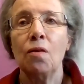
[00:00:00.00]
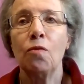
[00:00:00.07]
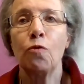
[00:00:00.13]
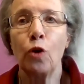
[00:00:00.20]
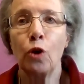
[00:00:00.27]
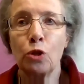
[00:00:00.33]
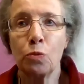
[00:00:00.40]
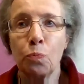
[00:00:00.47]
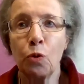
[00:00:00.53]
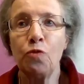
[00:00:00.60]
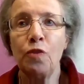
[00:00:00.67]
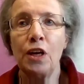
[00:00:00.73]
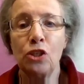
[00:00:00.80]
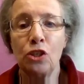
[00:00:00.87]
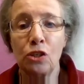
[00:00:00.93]
first
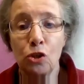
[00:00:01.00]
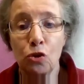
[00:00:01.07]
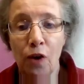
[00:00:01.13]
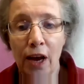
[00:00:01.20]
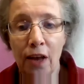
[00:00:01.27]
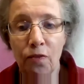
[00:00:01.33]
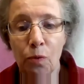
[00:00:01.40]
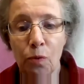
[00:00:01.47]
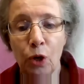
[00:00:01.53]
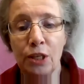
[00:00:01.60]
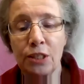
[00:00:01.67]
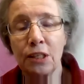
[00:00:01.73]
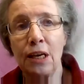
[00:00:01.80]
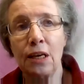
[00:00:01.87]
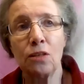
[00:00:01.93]
prevention trial for
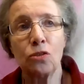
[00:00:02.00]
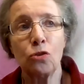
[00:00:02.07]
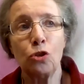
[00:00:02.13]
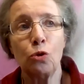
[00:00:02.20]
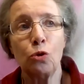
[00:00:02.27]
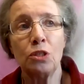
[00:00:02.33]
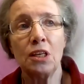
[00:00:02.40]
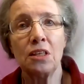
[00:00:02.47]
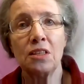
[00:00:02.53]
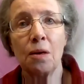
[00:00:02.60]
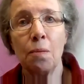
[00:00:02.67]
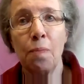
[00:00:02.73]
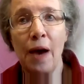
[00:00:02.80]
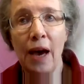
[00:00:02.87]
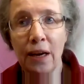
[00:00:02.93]
breast cancer using
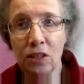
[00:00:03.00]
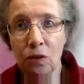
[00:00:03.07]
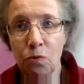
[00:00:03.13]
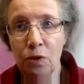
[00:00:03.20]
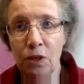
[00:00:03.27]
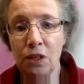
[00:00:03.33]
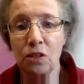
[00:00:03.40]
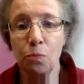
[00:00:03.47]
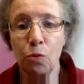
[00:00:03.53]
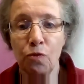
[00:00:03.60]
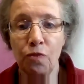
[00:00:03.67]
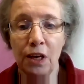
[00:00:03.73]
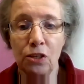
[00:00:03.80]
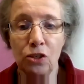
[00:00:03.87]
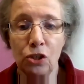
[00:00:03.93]
tamoxifen as a
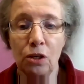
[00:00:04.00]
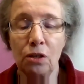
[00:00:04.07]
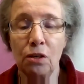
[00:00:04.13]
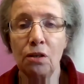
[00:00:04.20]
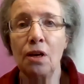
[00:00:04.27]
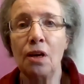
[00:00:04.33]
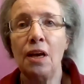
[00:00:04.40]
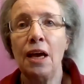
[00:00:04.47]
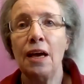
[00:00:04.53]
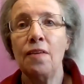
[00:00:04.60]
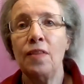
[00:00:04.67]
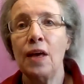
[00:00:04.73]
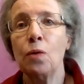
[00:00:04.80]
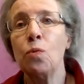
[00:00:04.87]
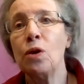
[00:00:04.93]
prevention. And
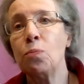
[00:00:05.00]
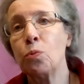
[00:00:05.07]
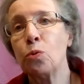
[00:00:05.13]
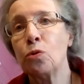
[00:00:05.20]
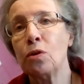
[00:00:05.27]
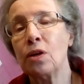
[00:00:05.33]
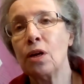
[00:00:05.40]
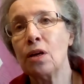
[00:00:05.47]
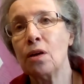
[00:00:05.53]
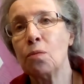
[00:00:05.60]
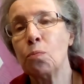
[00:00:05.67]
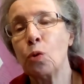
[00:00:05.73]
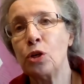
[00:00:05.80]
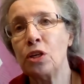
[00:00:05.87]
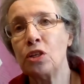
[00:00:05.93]
then we
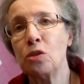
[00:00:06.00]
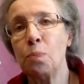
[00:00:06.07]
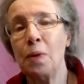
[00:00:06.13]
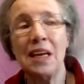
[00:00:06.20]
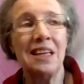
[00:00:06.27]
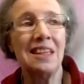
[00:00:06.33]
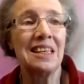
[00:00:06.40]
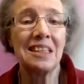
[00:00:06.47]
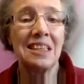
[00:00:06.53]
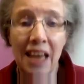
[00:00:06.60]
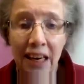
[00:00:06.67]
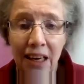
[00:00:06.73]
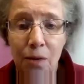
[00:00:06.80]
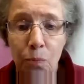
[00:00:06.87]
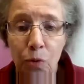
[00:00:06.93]
participated in the
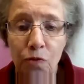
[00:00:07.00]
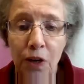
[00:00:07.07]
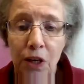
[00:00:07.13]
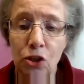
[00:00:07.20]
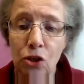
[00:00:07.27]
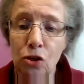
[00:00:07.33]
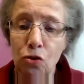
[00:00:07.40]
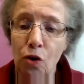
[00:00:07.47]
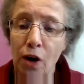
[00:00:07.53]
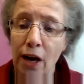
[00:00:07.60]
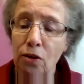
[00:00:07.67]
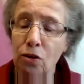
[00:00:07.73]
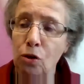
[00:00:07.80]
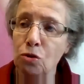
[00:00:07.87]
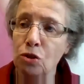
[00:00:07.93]
second prevention trial
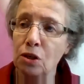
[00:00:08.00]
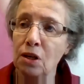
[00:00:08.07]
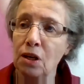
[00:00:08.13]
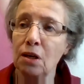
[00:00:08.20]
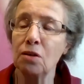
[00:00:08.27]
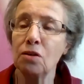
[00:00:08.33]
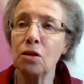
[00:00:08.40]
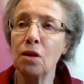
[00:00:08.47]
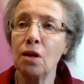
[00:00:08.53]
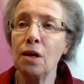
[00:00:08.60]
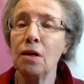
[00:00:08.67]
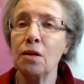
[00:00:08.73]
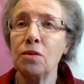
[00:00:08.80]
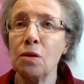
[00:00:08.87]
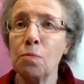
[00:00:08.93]
using
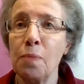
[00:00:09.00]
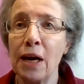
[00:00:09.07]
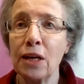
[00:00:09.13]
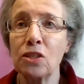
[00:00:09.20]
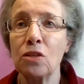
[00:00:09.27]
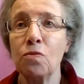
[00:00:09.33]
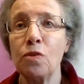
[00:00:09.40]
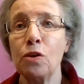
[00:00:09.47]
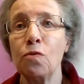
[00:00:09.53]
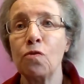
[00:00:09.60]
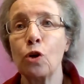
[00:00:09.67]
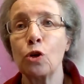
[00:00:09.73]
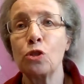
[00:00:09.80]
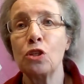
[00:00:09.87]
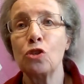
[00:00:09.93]
tamoxifen
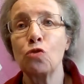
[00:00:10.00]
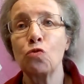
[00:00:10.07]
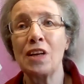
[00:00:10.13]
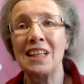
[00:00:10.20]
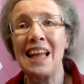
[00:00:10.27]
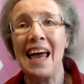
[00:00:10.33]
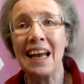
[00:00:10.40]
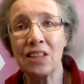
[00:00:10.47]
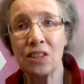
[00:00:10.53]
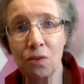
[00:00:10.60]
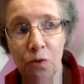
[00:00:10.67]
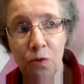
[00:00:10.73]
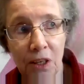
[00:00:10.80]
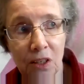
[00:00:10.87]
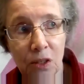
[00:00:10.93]
versus
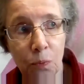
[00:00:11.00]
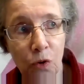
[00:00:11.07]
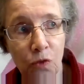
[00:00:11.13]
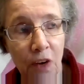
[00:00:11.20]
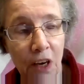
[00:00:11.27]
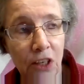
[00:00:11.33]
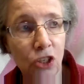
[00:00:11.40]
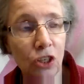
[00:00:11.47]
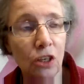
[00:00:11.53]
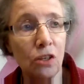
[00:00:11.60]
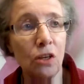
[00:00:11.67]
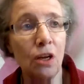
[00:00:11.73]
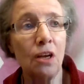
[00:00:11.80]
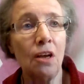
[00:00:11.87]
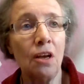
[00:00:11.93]
raloxifene as
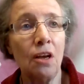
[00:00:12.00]
prevention.